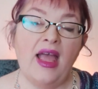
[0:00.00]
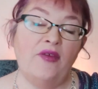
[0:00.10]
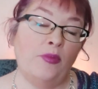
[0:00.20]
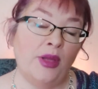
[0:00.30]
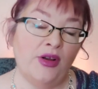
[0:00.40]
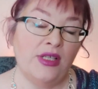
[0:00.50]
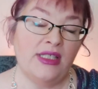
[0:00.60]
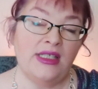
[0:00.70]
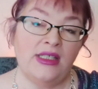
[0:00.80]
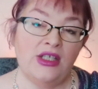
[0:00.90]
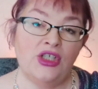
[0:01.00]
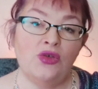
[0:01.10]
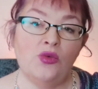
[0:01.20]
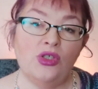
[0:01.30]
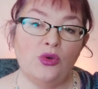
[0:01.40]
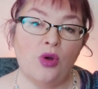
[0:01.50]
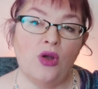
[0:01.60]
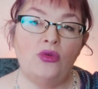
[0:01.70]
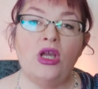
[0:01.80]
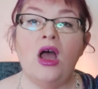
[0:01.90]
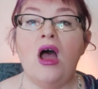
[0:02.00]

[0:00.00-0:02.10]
if a parent's decision was, quote,